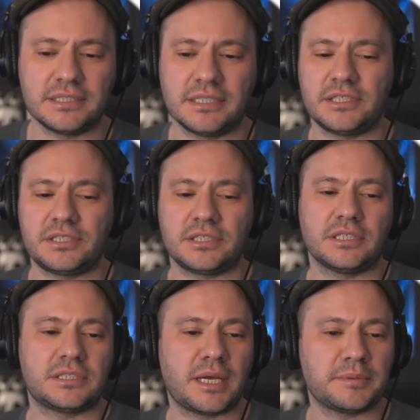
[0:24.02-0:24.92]
Is this a
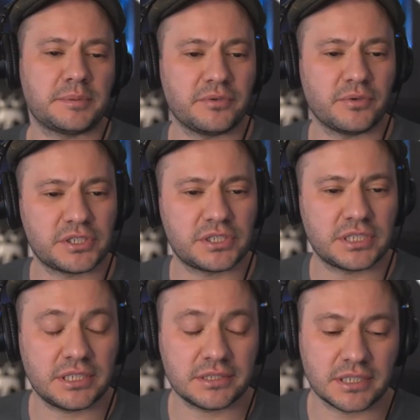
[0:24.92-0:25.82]
good time to be rushing
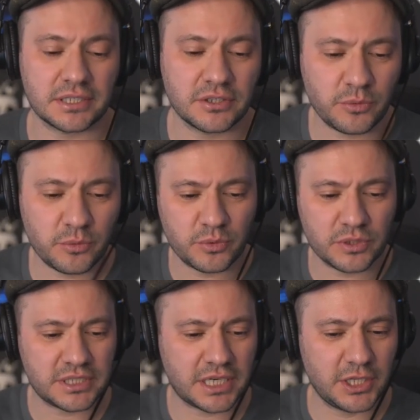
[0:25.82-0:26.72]
in? I don't know. We'll
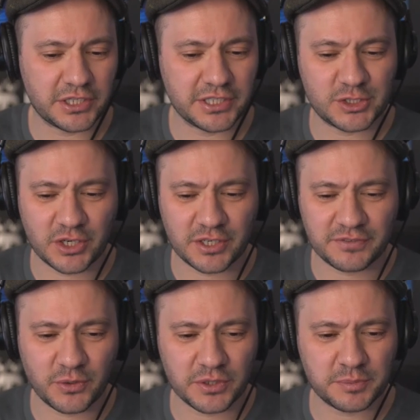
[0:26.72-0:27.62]
take a look at the chart, of
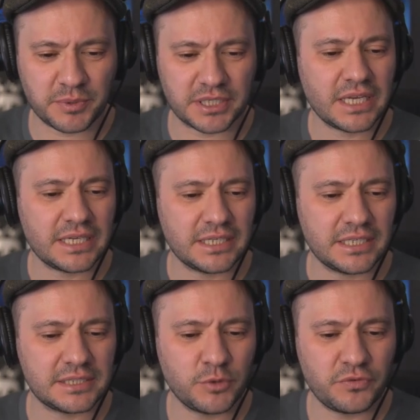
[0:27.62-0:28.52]
course, but it
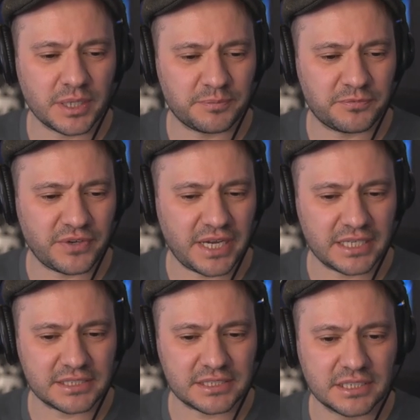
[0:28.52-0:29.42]
is moving up
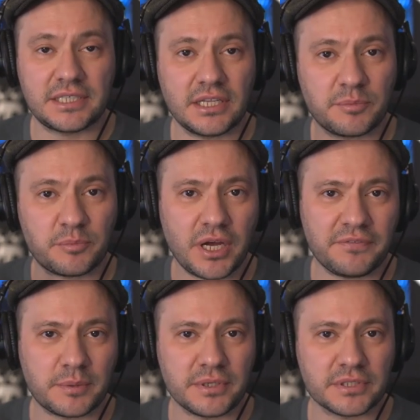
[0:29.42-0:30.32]
fast. Still
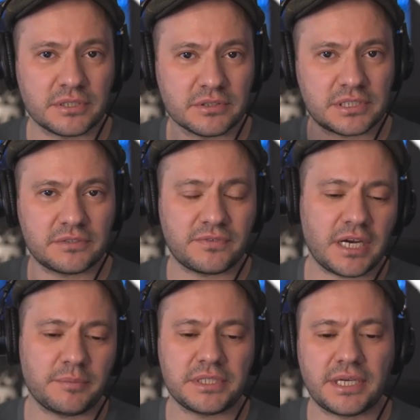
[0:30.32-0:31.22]
unprofitable. So in this
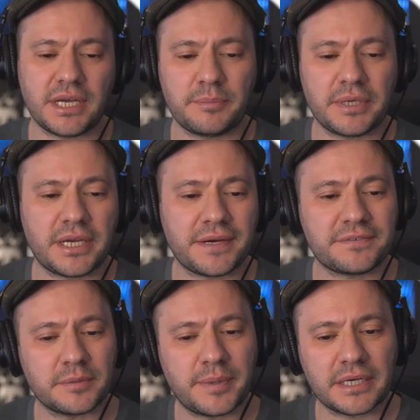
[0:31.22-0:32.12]
environment, you got to be
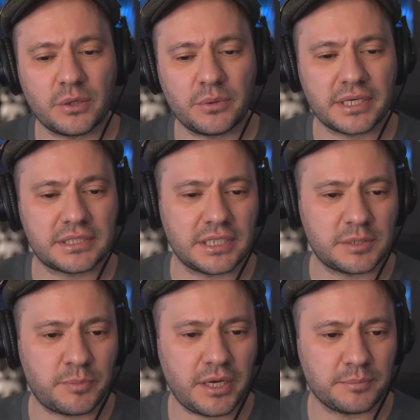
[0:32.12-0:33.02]
careful about going into these
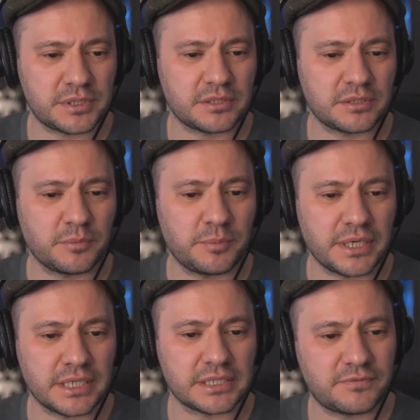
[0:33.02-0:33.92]
pumps.
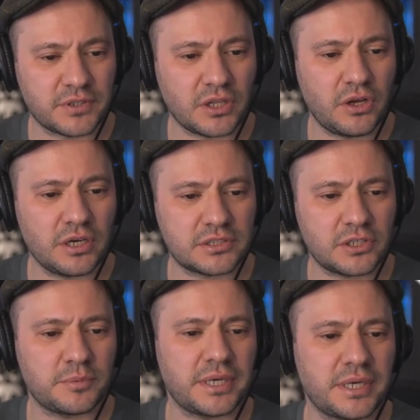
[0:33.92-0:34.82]
But for the long
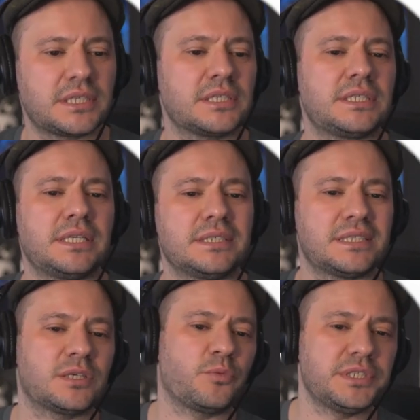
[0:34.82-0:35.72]
term, I still see this
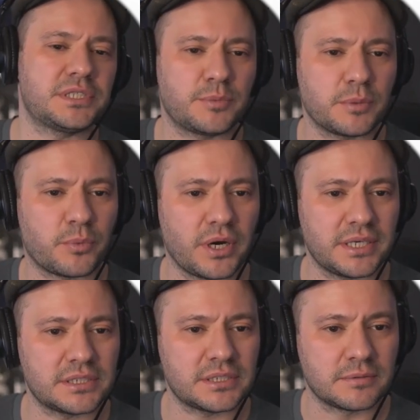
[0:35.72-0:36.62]
as a reasonable price.